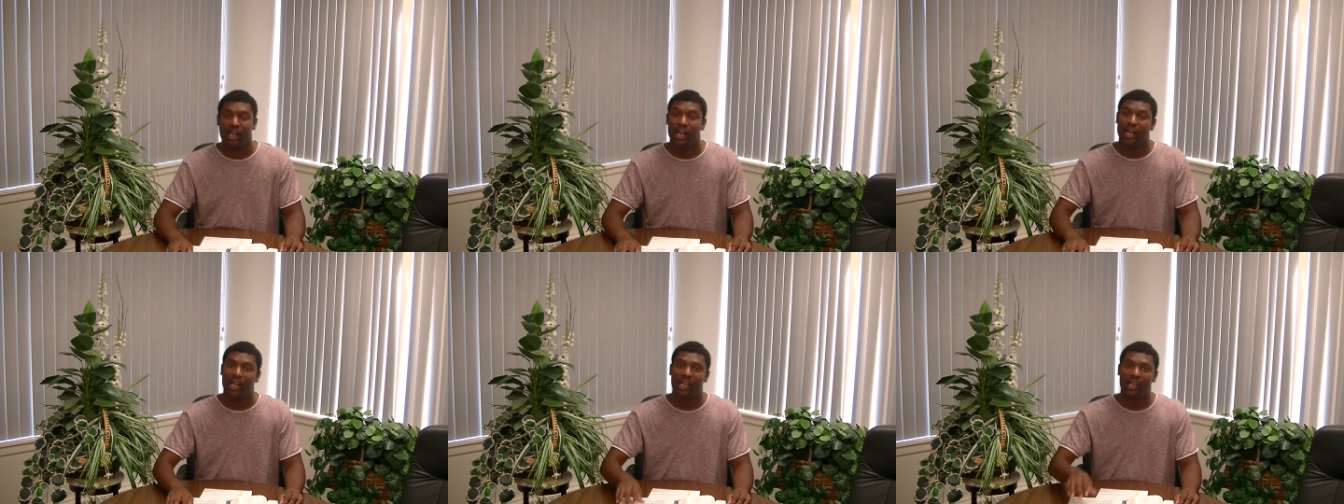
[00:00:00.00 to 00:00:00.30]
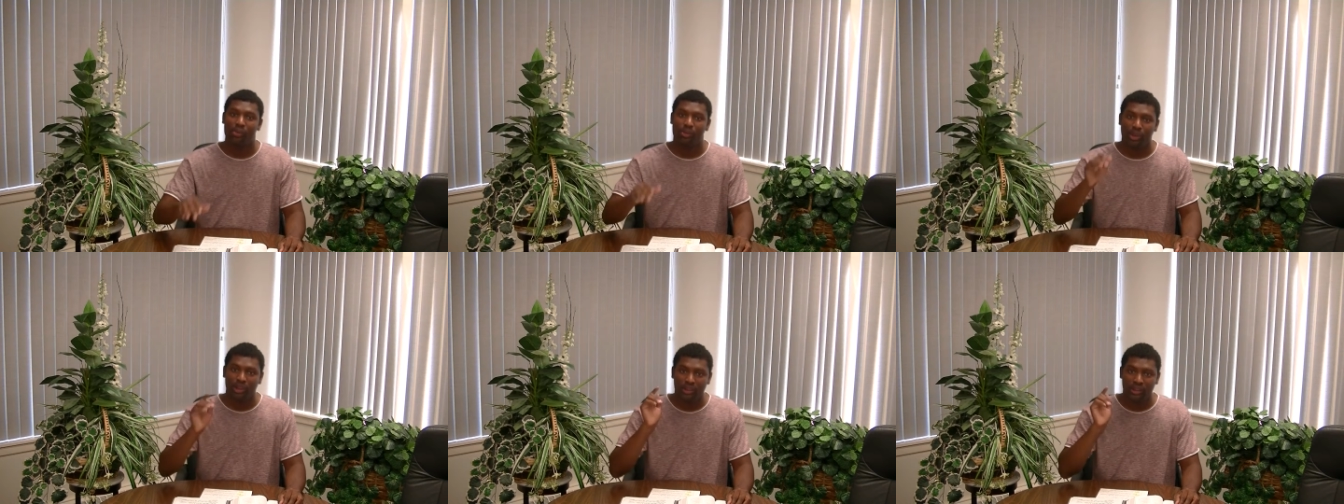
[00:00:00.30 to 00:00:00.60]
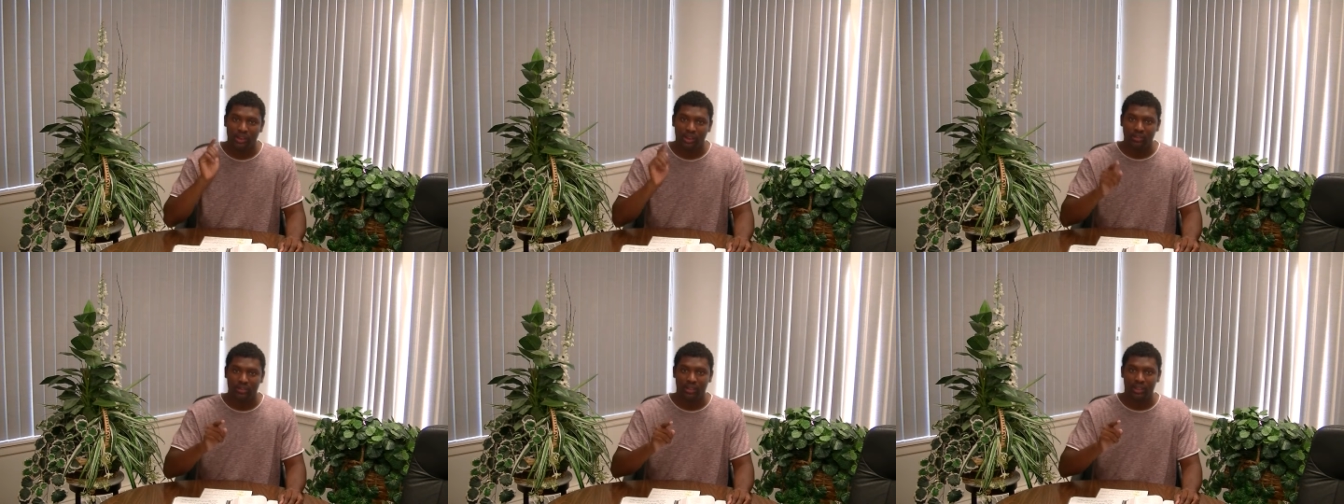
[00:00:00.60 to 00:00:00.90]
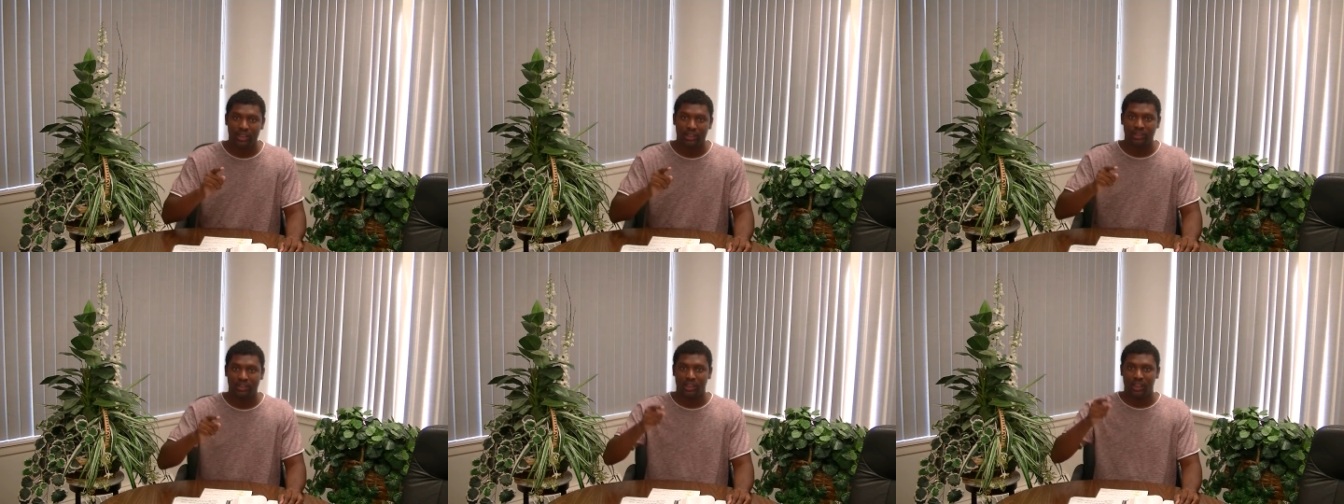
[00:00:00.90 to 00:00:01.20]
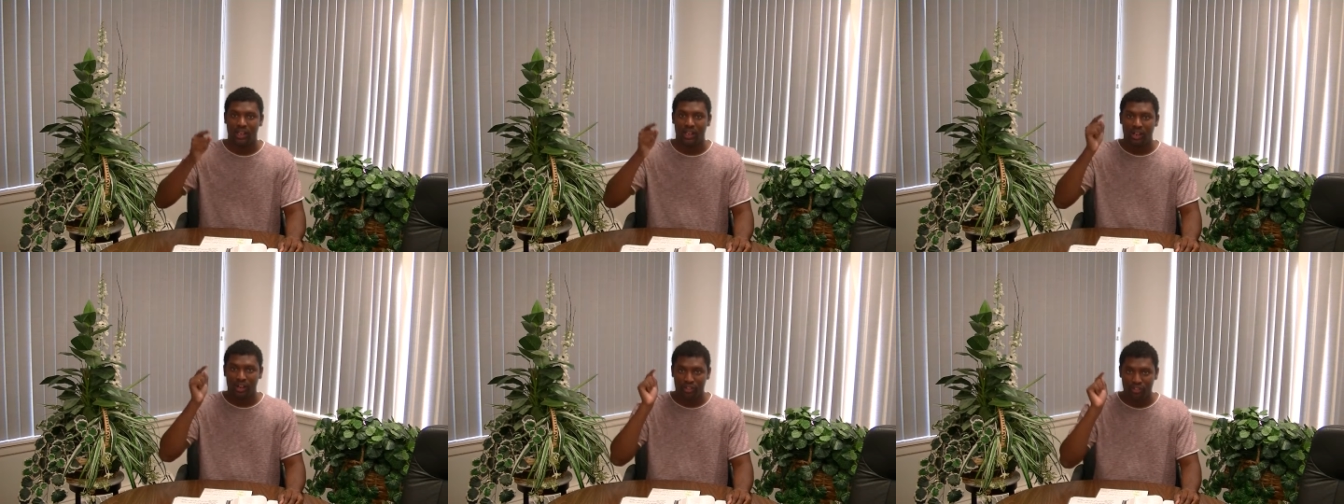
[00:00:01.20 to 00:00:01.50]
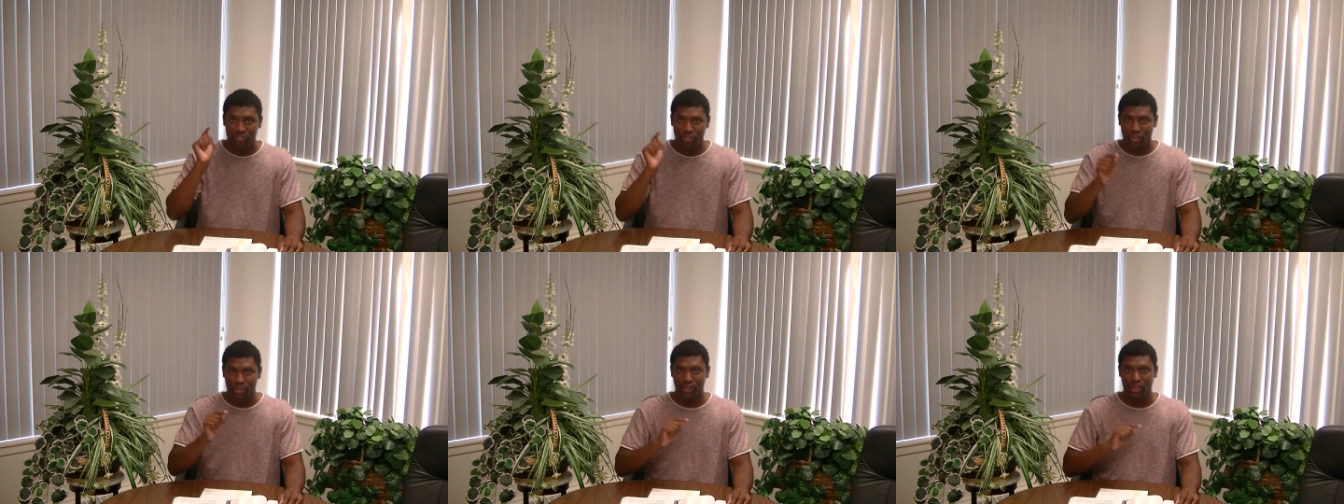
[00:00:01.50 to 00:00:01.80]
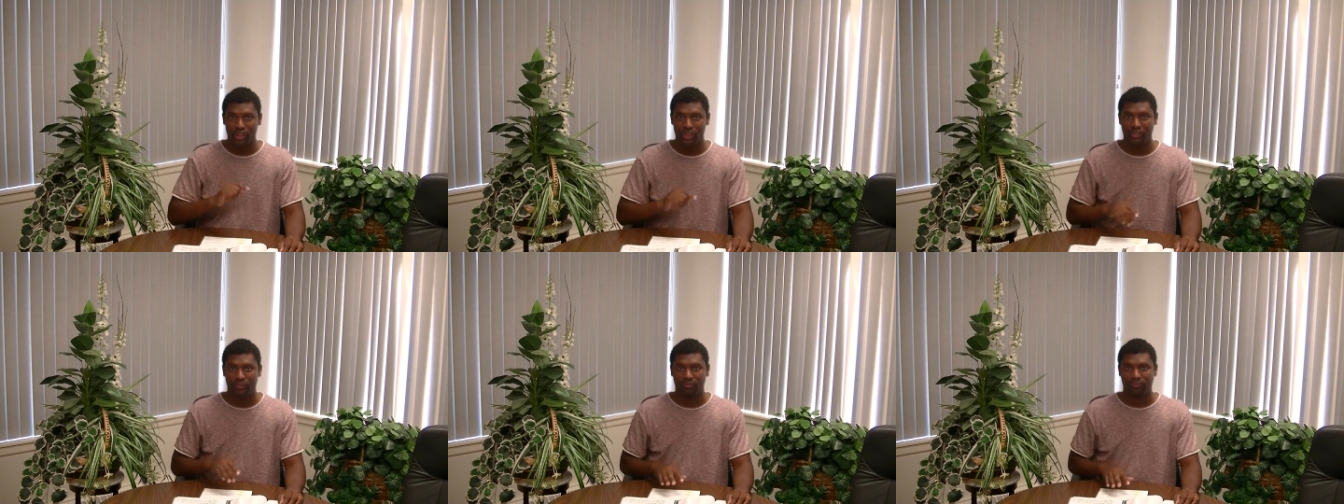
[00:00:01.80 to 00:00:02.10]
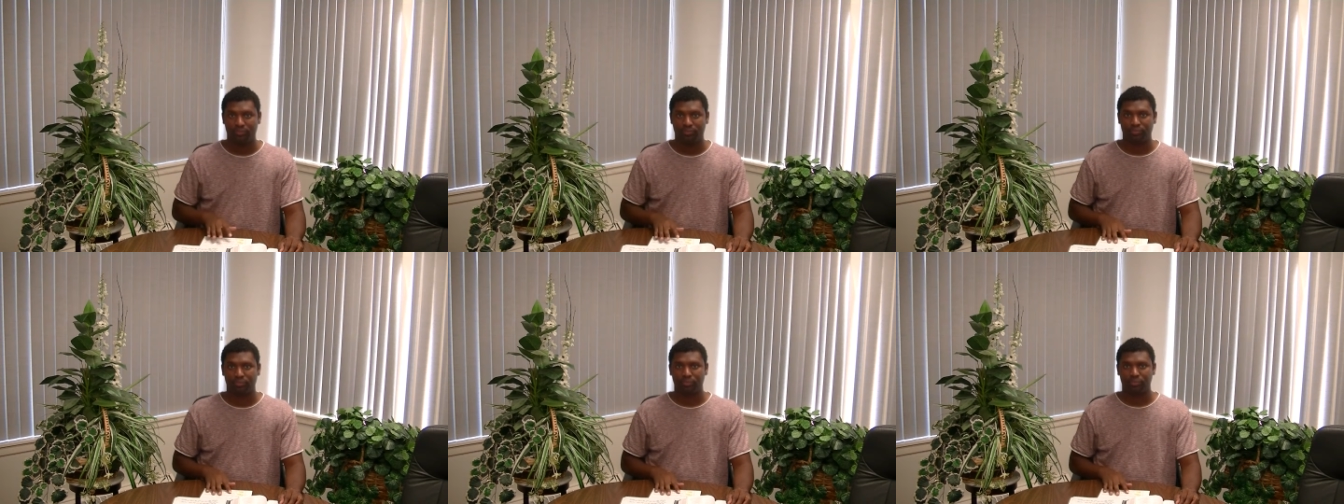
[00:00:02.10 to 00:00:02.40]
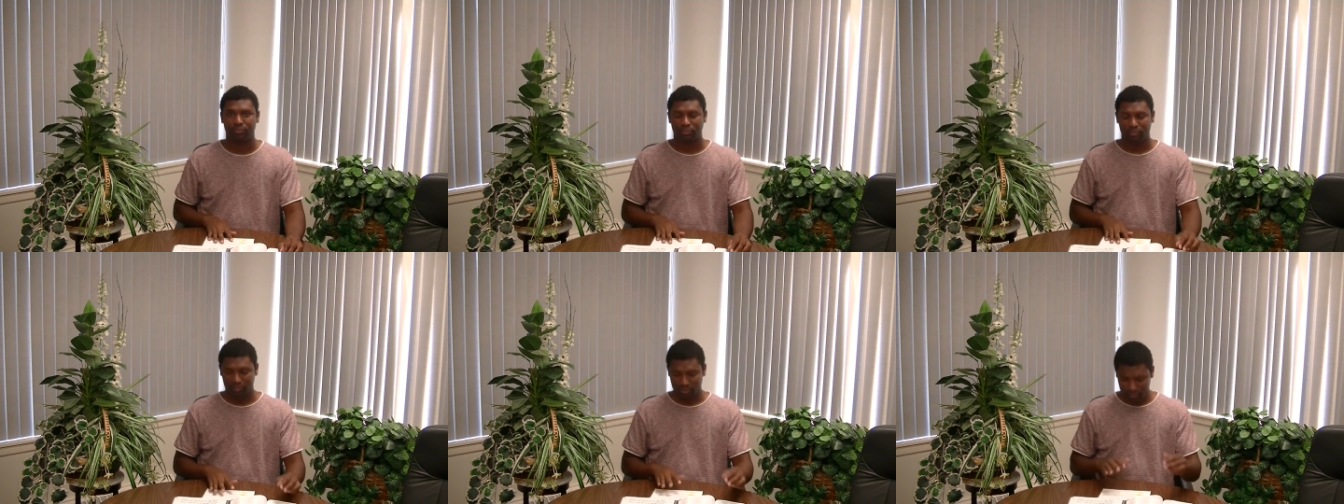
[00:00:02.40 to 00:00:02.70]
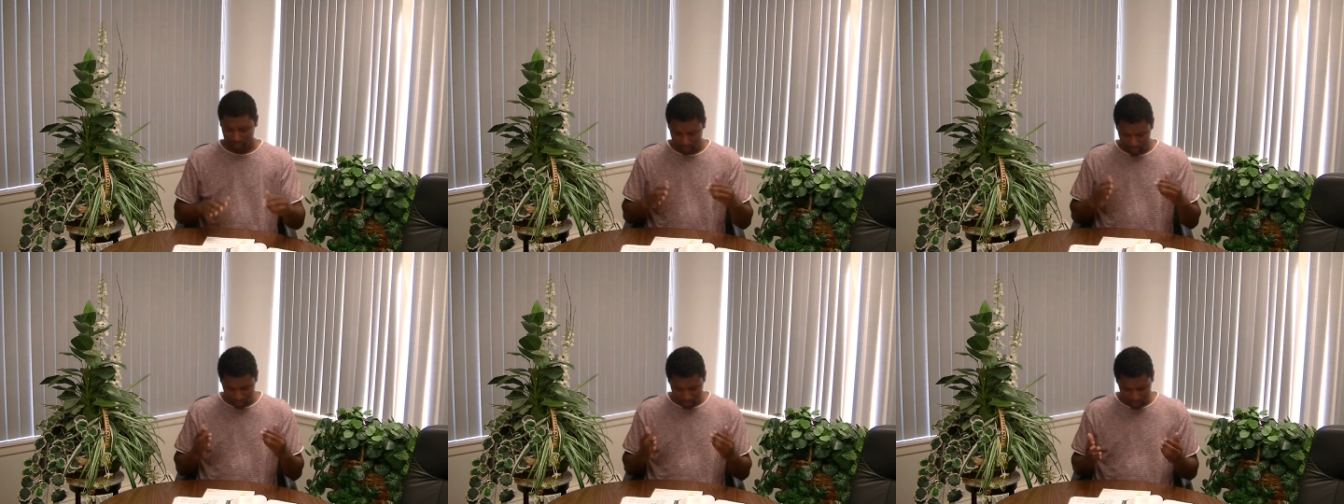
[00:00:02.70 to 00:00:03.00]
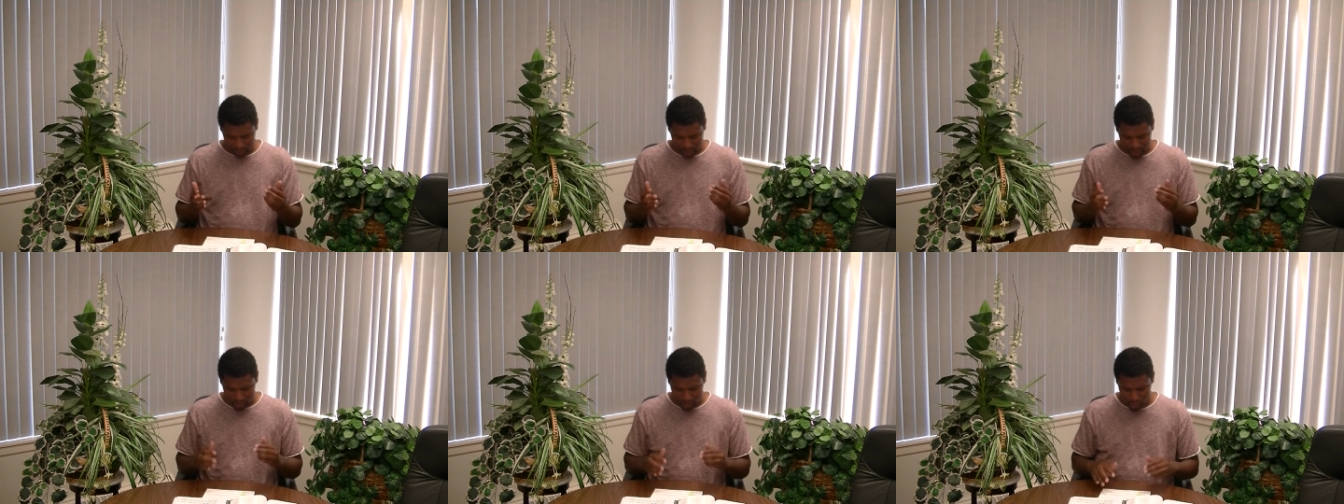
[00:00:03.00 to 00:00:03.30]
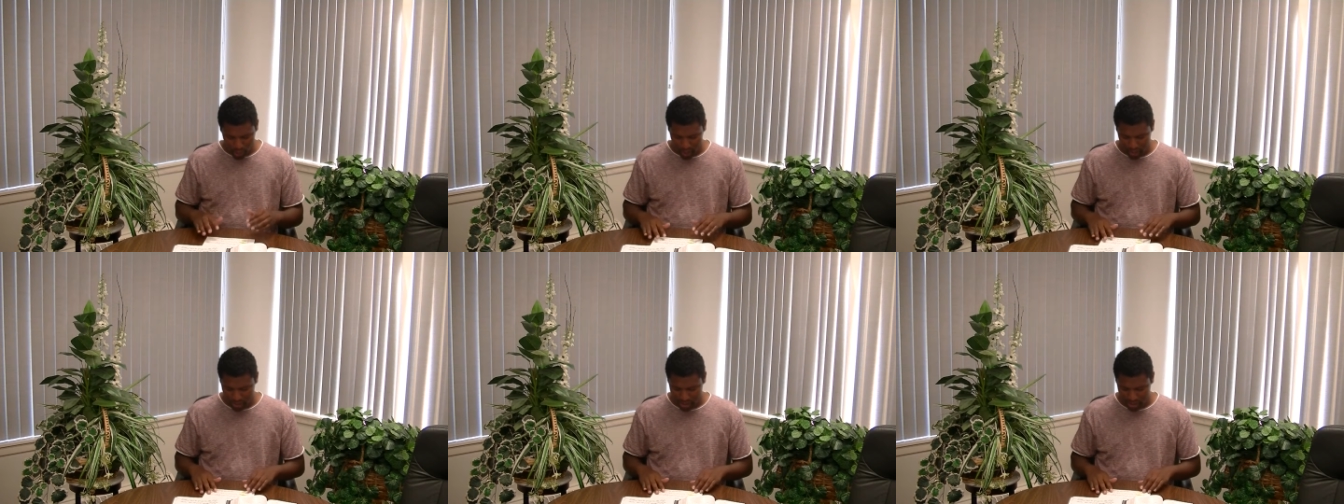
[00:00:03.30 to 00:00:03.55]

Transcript: And he will do this for you. That word